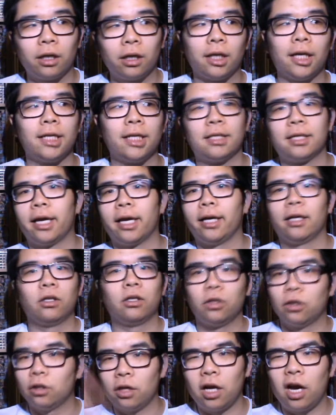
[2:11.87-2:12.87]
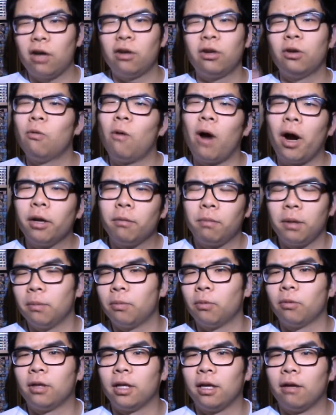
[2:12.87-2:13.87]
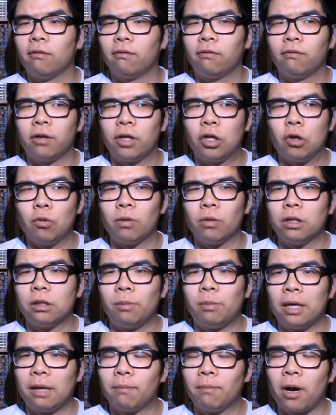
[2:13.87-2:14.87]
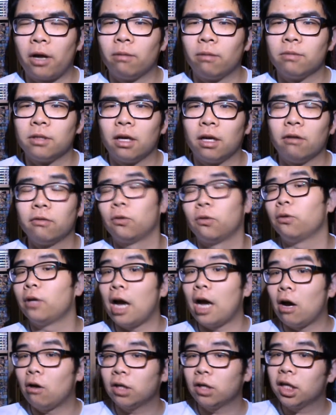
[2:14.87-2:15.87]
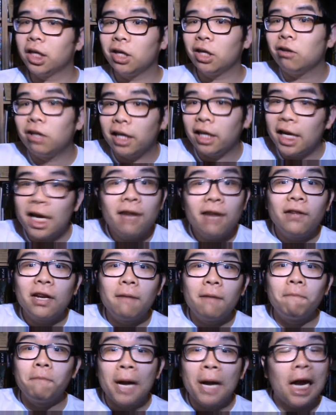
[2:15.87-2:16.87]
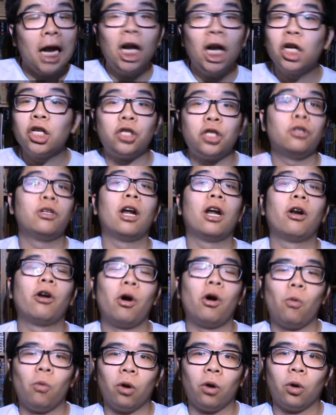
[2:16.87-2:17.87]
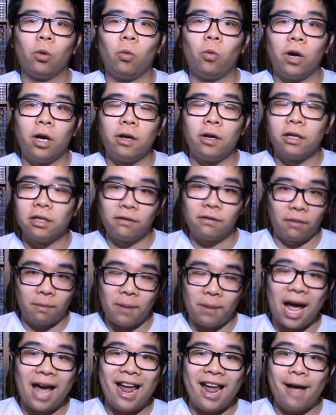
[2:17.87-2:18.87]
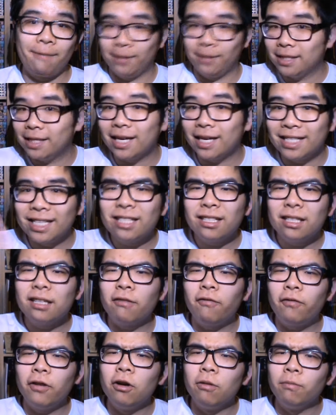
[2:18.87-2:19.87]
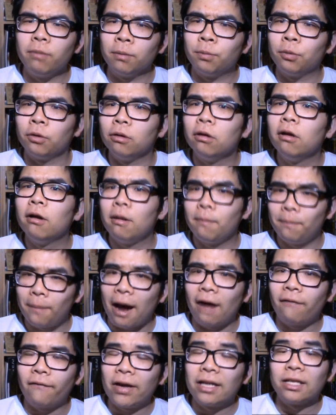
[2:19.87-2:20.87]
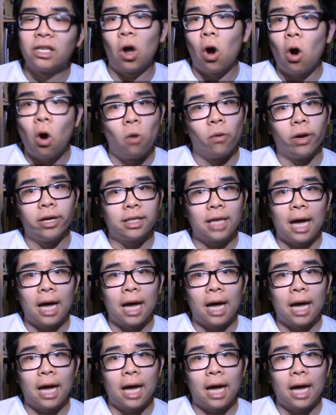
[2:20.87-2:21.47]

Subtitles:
It's like, I don't know why do people leave humans being by themselves, or now, clearly, even in pairs, you do not work well, and something bad happens, because this is a film, people. Bad things always